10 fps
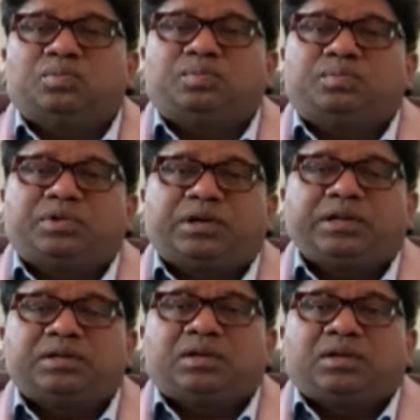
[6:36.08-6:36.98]
group,
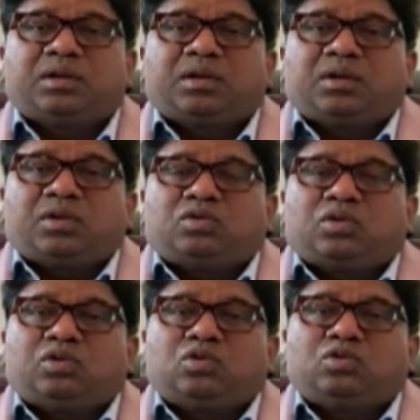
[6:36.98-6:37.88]
right?
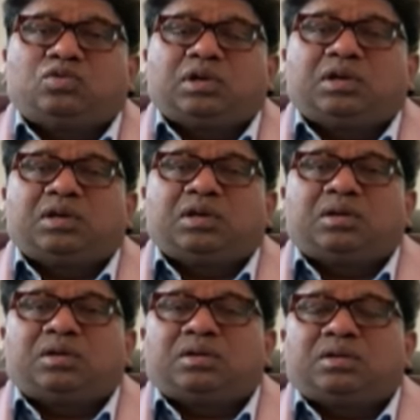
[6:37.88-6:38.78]
So
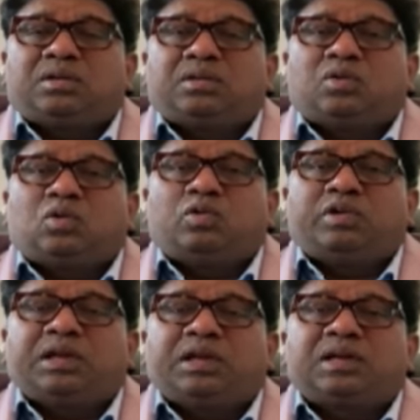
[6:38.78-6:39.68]
usually the
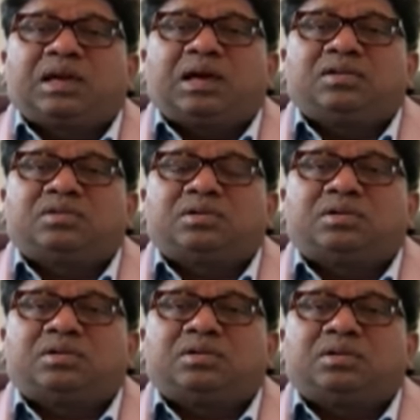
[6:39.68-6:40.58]
ovarian
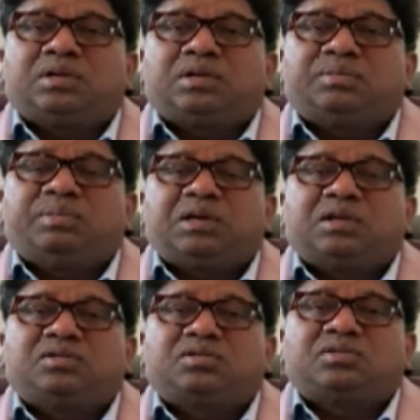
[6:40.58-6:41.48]
cancer, it
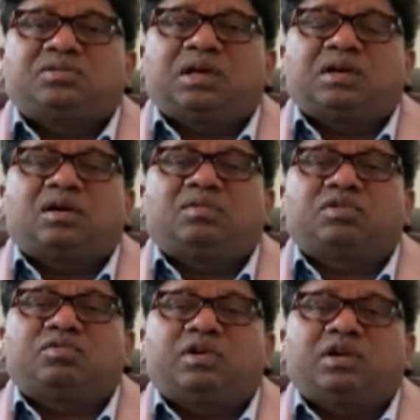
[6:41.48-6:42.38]
begins like
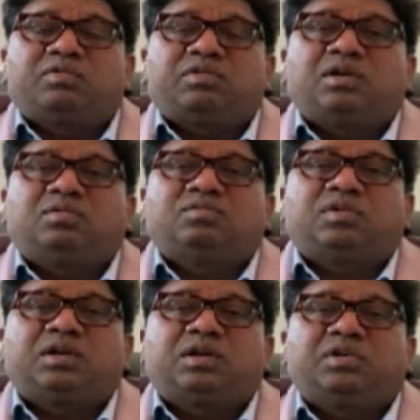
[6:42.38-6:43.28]
after 45
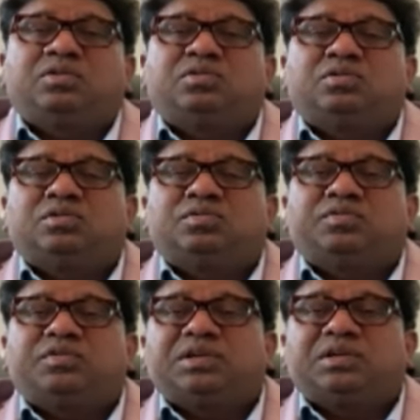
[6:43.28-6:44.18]
to
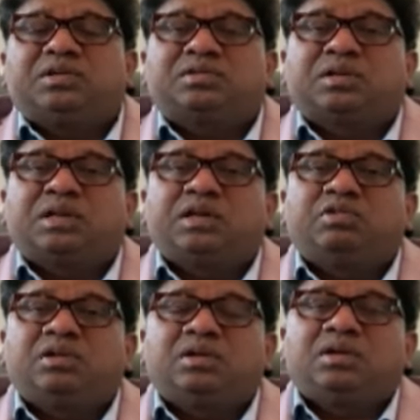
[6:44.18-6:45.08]
50 years, and
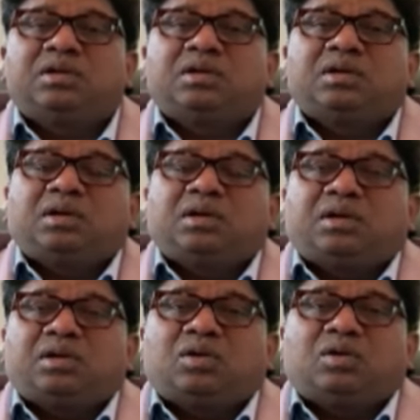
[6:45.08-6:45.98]
even,
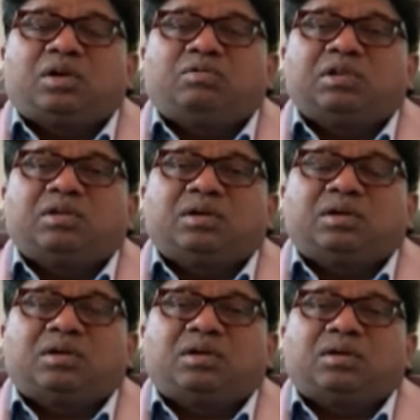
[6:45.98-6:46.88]
you know, even
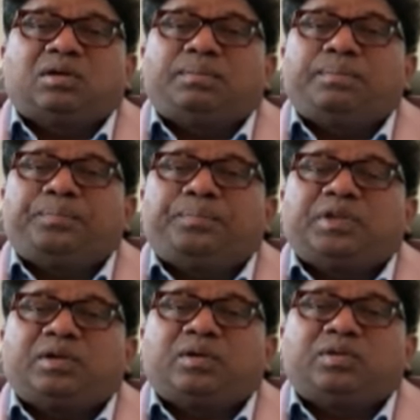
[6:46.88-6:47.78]

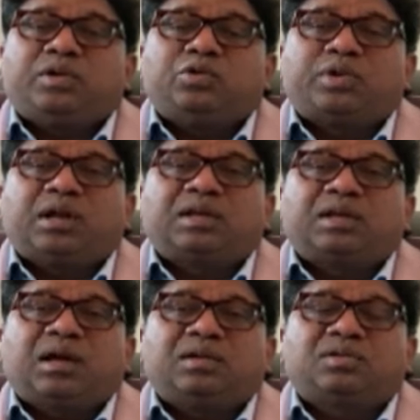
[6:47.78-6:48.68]
the, you know, the
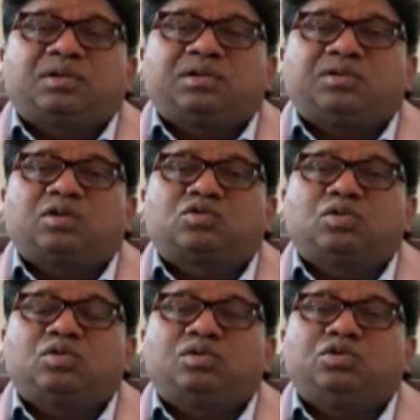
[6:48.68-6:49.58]
uterine cancer is
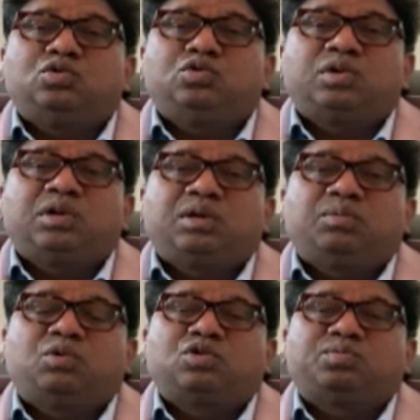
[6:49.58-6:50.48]
also
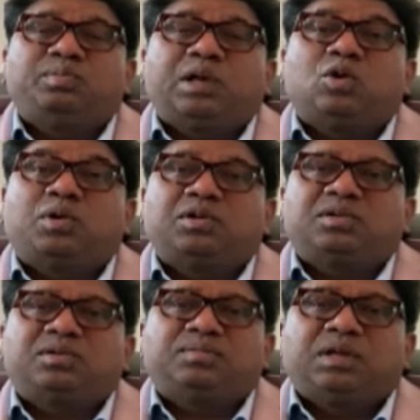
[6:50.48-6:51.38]
usually
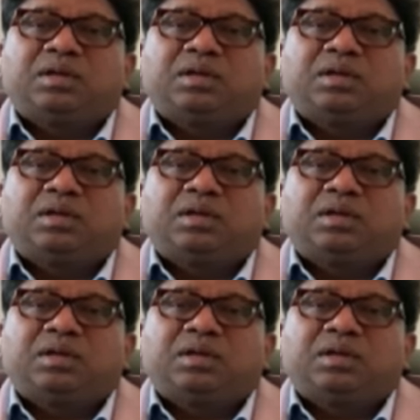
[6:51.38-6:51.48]
postmenopausal.